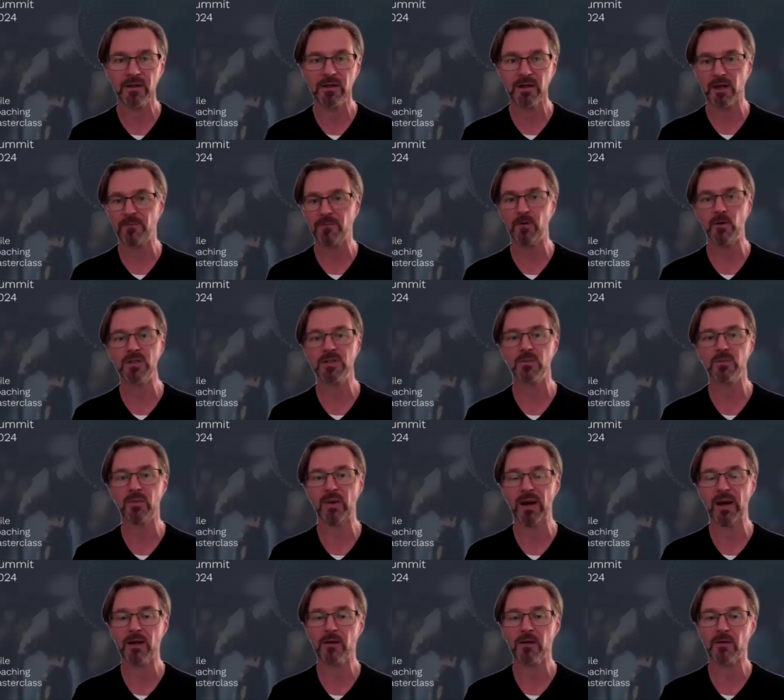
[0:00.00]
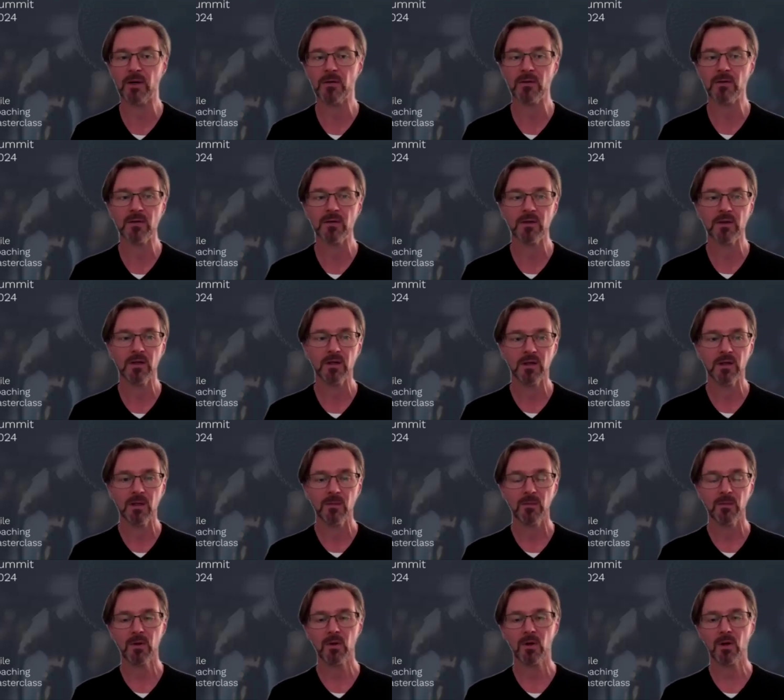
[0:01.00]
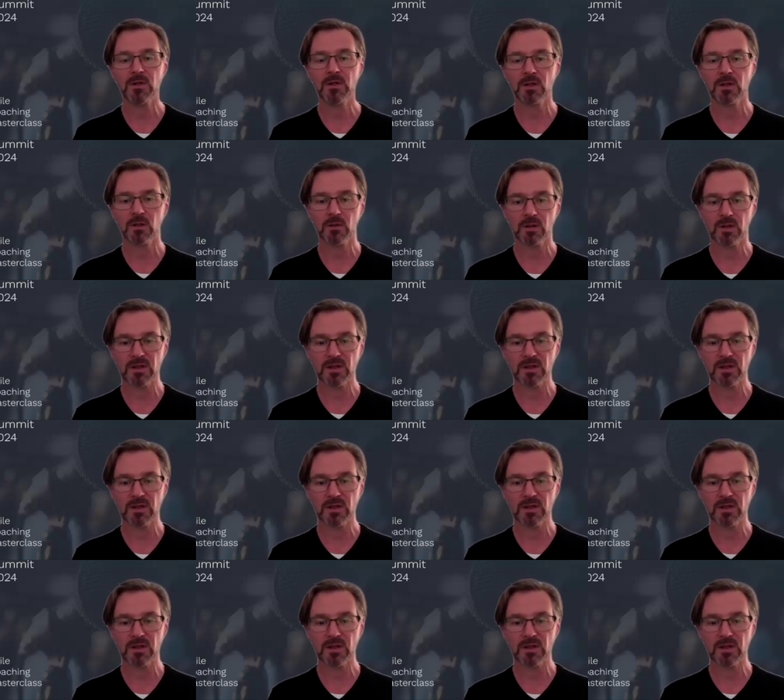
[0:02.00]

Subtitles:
diverse background, but also